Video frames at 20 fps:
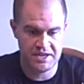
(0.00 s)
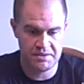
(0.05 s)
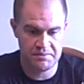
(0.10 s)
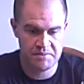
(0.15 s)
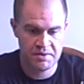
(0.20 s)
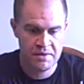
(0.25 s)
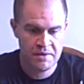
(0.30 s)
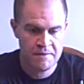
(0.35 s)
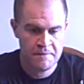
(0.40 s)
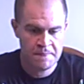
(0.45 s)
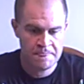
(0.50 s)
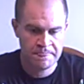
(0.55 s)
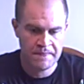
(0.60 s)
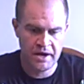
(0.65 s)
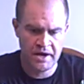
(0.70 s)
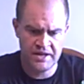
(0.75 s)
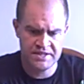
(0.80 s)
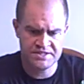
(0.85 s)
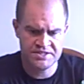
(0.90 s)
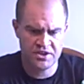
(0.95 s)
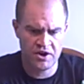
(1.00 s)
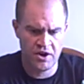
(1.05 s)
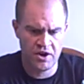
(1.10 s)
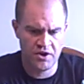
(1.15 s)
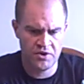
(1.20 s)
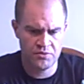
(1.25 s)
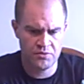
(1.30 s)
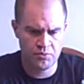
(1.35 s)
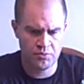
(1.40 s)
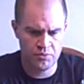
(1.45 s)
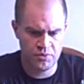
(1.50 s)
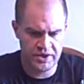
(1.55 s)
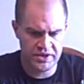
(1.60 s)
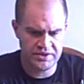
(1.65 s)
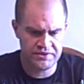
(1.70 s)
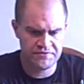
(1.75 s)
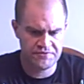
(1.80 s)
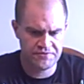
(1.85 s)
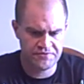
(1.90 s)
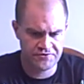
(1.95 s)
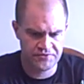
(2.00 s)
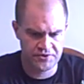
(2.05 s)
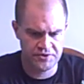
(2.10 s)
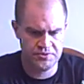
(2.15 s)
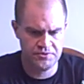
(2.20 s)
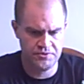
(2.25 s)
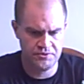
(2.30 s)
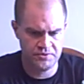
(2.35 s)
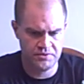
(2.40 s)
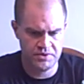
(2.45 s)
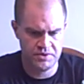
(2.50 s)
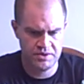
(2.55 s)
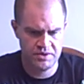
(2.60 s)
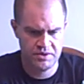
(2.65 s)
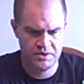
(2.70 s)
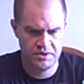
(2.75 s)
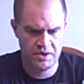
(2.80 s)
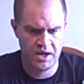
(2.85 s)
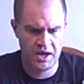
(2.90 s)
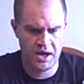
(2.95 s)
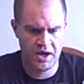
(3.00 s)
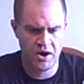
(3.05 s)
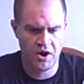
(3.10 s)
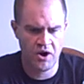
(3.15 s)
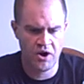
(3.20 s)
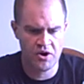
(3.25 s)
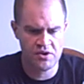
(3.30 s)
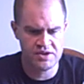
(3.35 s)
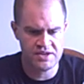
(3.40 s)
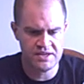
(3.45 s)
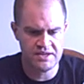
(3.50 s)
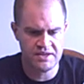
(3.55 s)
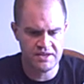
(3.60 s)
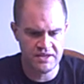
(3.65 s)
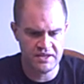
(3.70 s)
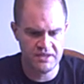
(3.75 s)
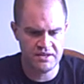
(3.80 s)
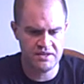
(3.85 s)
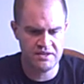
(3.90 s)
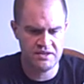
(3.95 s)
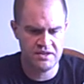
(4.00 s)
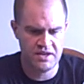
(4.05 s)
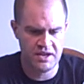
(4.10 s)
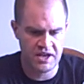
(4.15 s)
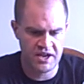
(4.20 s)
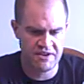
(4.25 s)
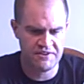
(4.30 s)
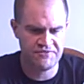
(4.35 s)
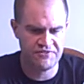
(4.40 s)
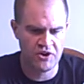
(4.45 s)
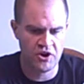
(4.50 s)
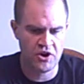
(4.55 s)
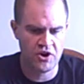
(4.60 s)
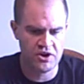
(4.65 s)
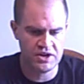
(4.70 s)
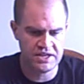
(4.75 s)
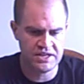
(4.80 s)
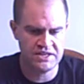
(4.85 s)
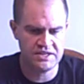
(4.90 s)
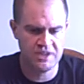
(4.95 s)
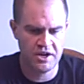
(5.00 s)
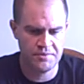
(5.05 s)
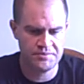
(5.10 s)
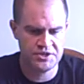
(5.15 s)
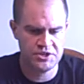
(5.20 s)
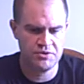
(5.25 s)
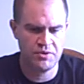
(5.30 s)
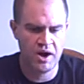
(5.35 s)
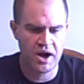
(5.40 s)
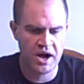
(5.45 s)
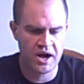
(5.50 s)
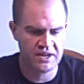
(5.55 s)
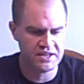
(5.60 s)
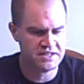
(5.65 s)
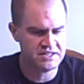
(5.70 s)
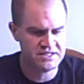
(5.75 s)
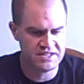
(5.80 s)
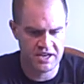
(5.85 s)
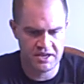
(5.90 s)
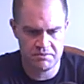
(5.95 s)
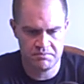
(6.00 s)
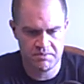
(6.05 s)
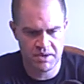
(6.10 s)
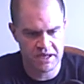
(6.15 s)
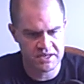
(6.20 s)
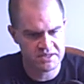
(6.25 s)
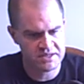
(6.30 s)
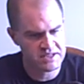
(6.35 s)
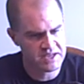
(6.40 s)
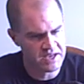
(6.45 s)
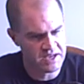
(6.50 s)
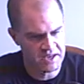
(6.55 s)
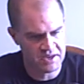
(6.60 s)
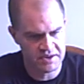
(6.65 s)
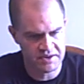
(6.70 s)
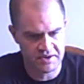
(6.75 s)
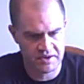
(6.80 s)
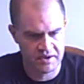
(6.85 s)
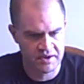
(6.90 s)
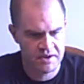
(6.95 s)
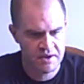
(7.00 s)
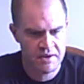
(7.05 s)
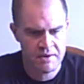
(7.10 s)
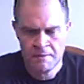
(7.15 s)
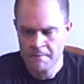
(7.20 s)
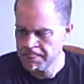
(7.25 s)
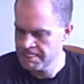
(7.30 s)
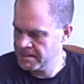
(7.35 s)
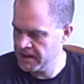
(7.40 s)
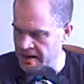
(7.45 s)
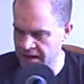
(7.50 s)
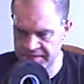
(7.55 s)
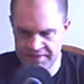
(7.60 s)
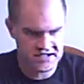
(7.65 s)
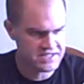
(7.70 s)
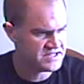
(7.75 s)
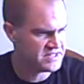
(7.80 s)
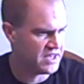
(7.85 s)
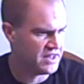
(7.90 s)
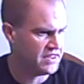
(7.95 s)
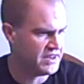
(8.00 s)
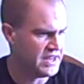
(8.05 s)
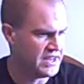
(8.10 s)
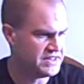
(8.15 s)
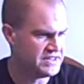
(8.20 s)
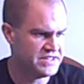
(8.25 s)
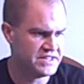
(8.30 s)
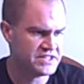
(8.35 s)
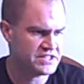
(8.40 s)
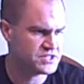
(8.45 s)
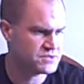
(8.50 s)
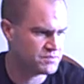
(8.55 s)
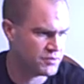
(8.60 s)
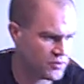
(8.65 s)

tape. Uh, it's called Renfrew. Uh, R E N F R E W hockey tape made in Canada and they sell it at Dick's